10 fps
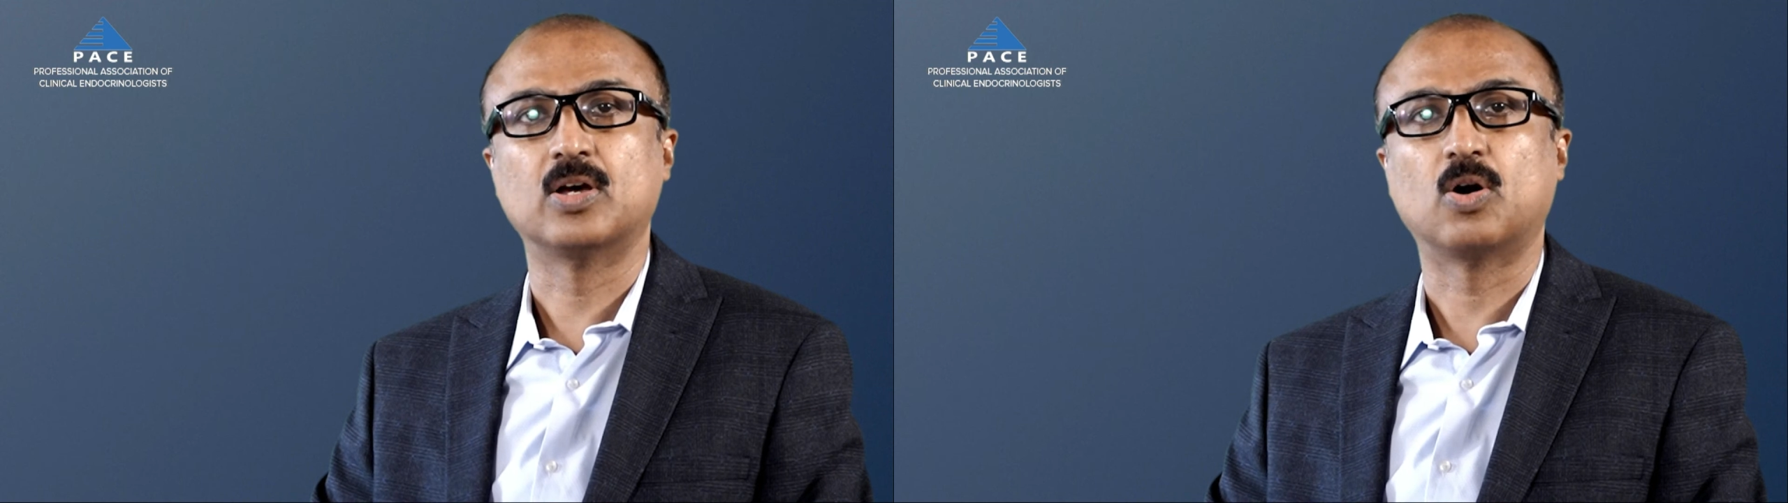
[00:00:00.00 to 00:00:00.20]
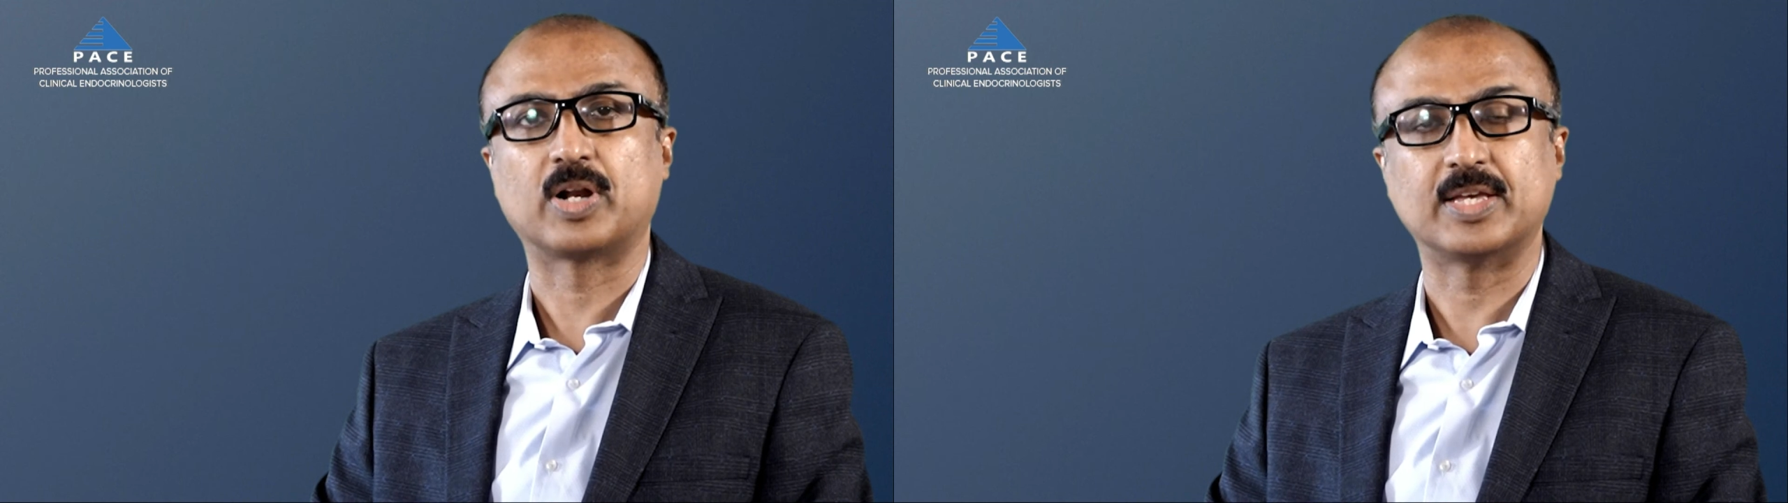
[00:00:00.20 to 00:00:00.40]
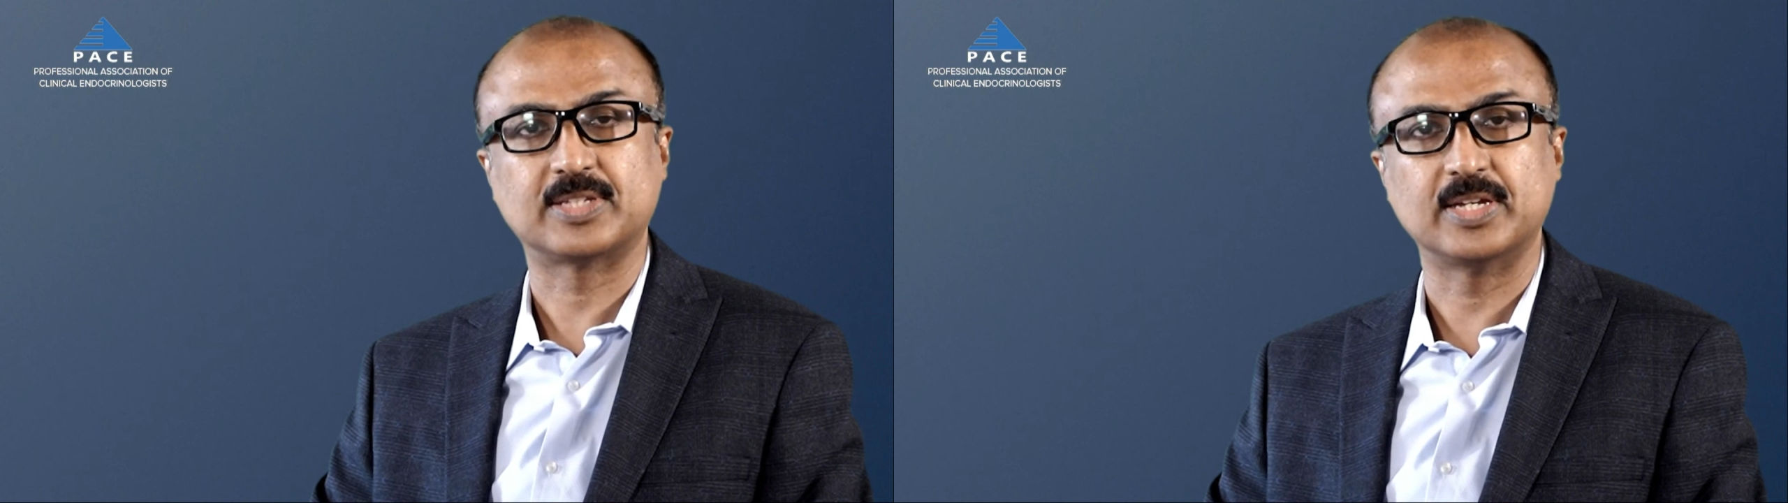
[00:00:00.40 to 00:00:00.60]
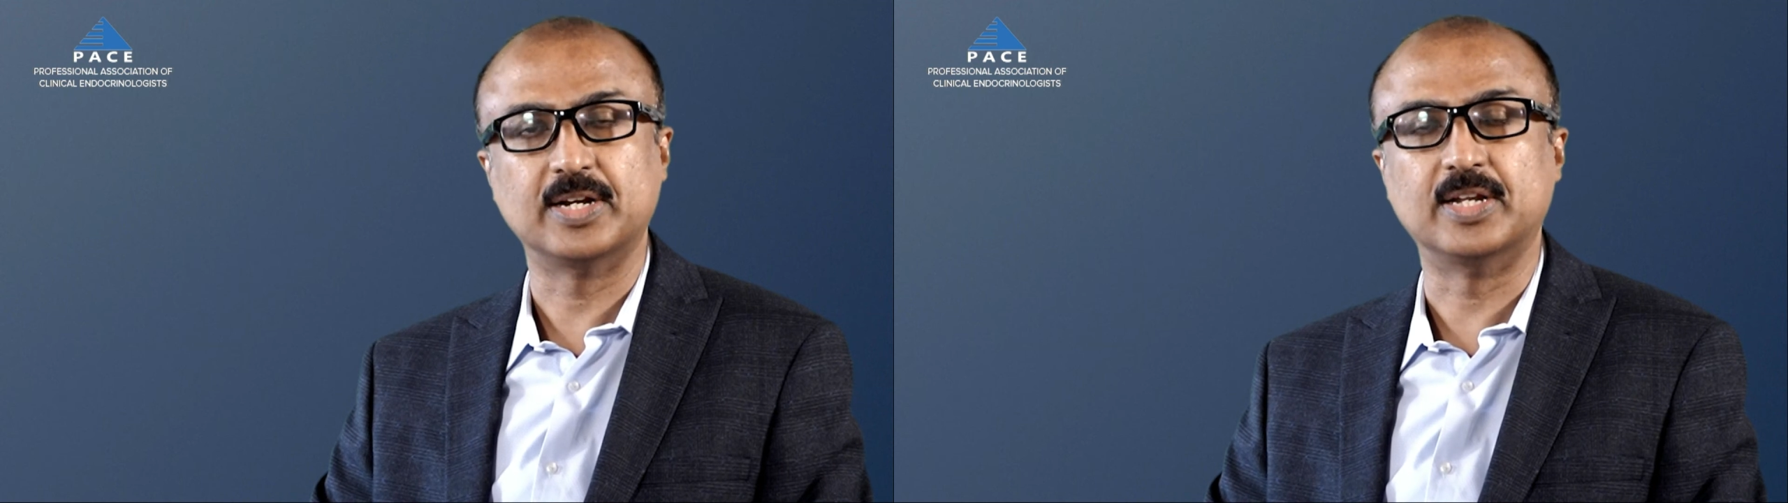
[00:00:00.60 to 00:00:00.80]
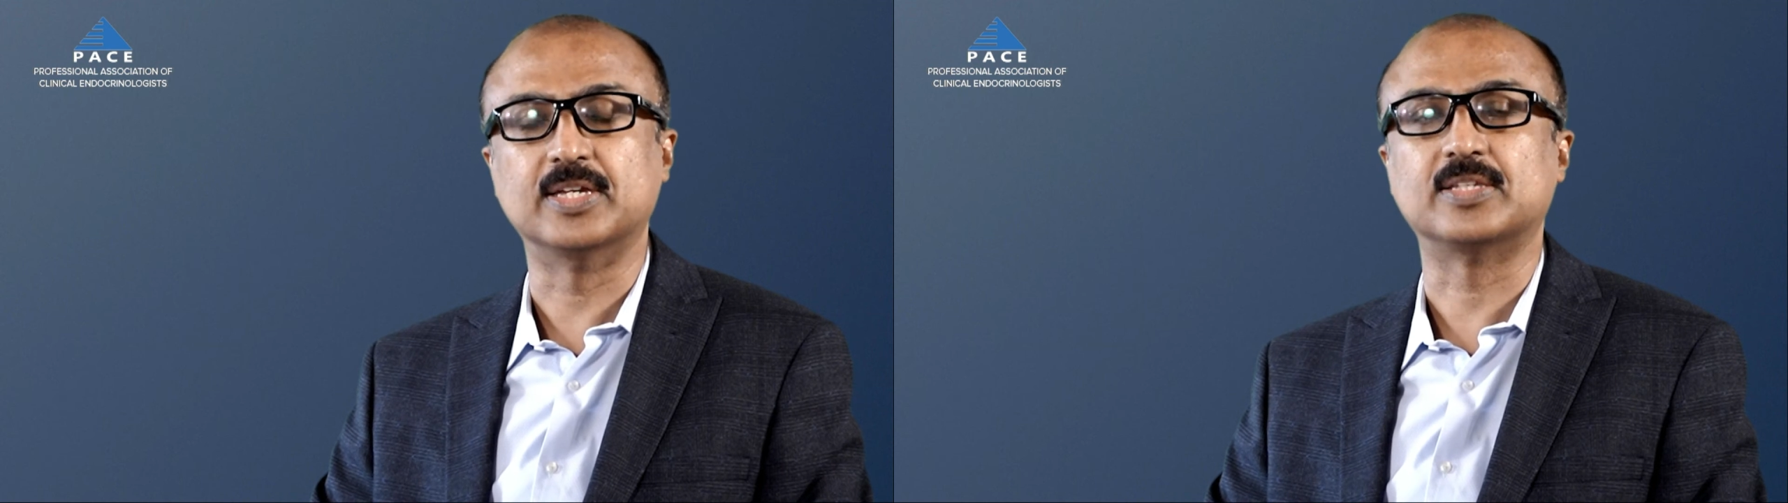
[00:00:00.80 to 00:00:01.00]
or
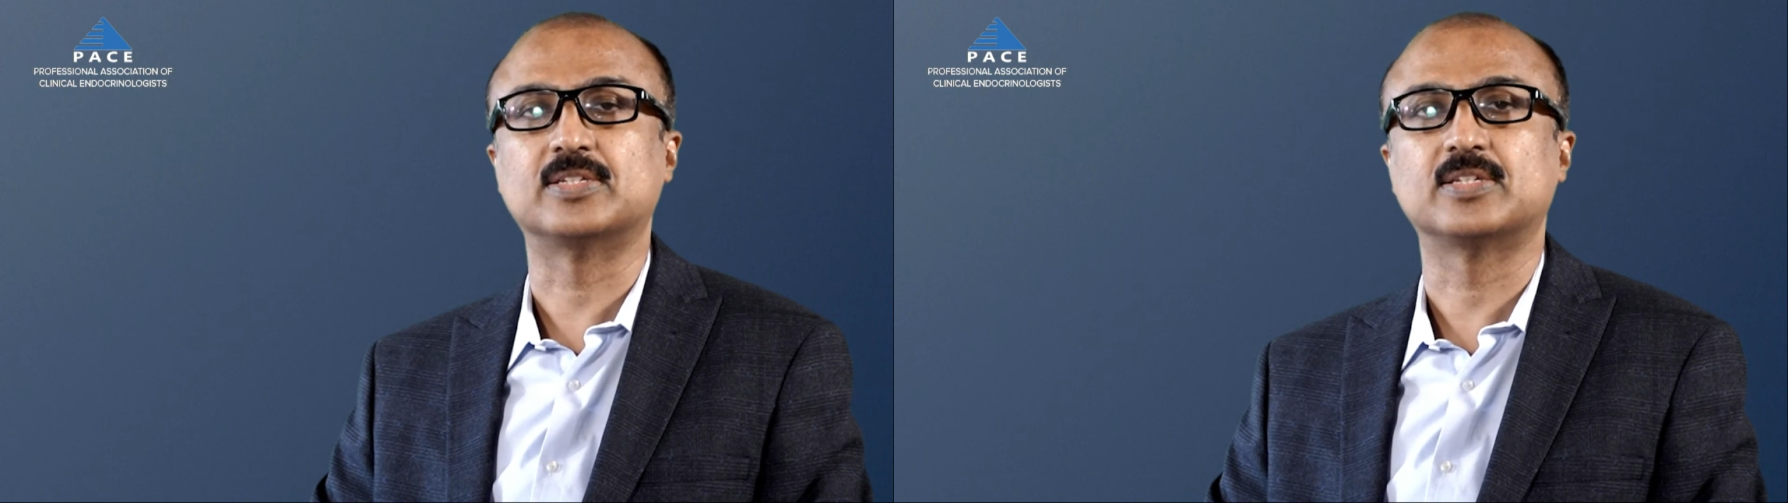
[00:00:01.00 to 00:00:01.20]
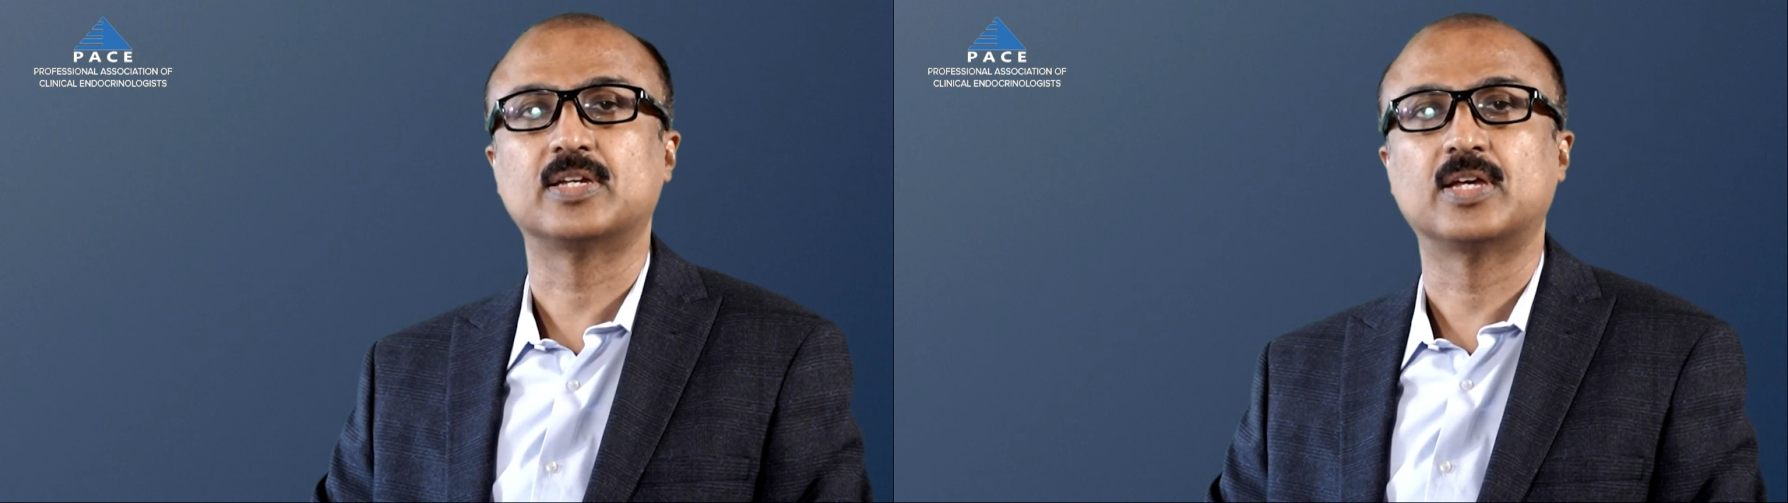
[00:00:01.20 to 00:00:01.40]
SIADH.